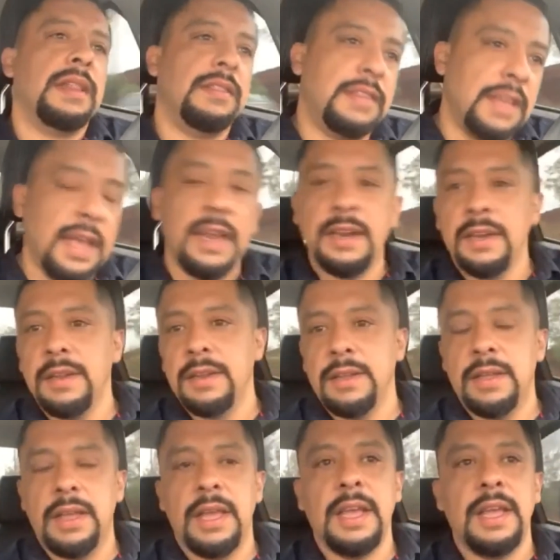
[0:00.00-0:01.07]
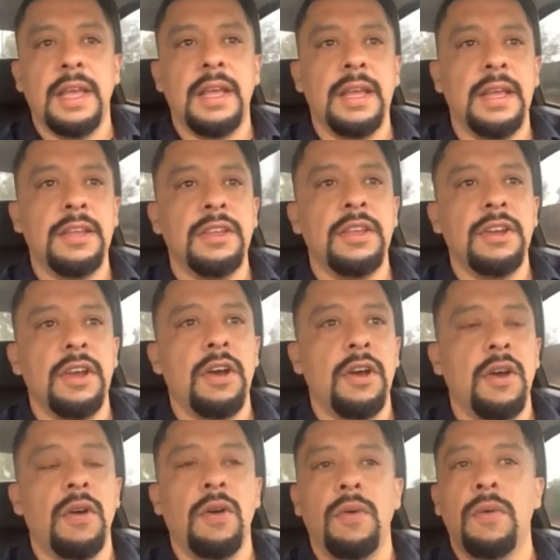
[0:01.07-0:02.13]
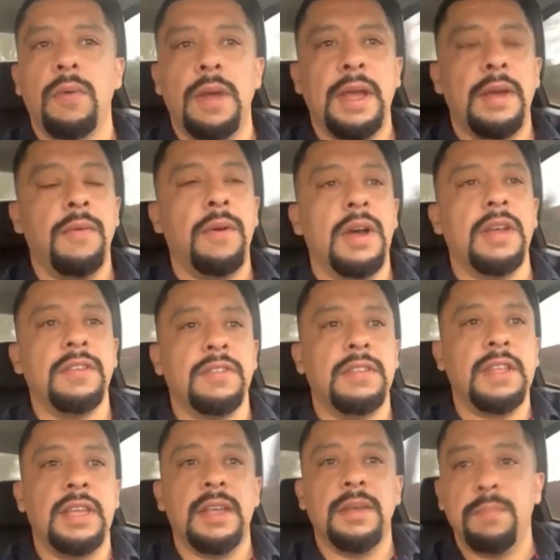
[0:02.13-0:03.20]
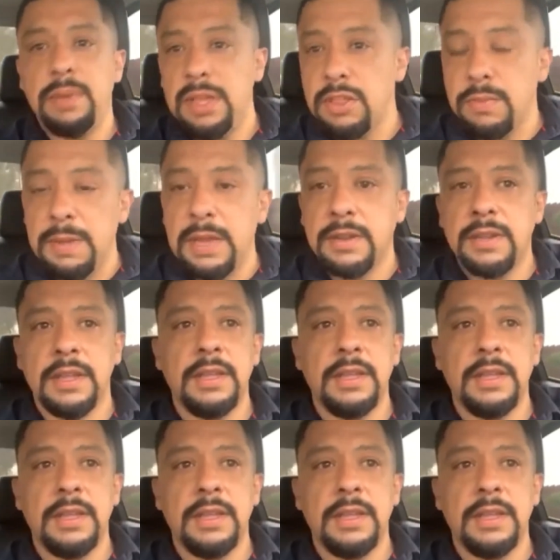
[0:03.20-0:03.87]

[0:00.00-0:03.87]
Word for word: then you know, it was the impeachment,